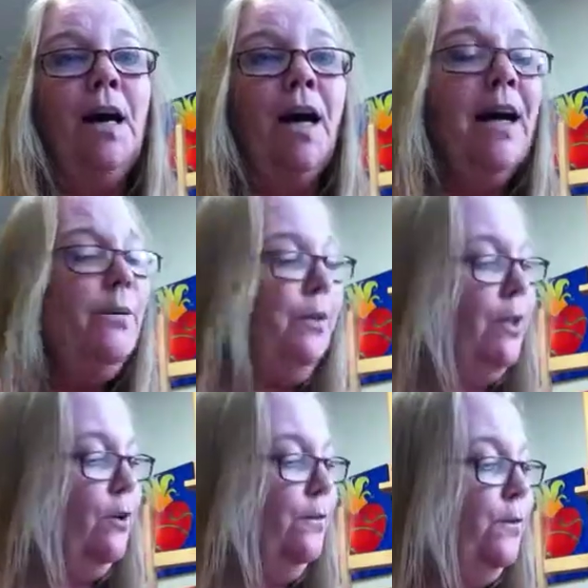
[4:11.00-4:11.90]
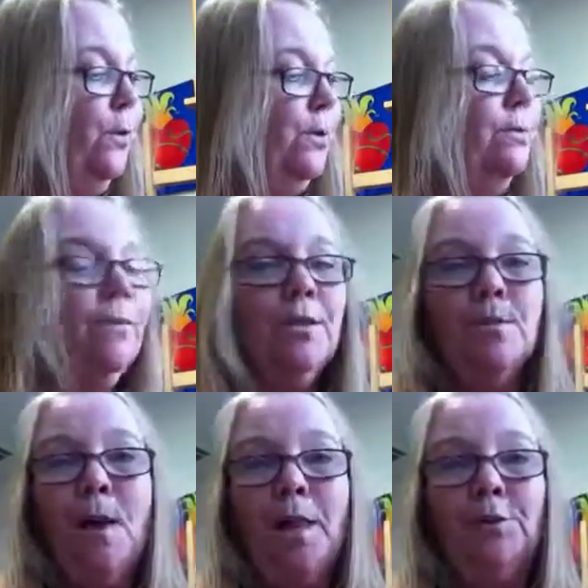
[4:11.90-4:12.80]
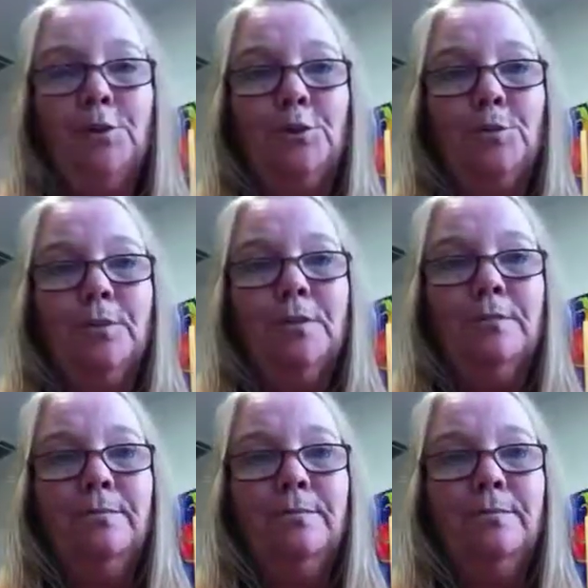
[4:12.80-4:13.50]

I would go for the smaller tubes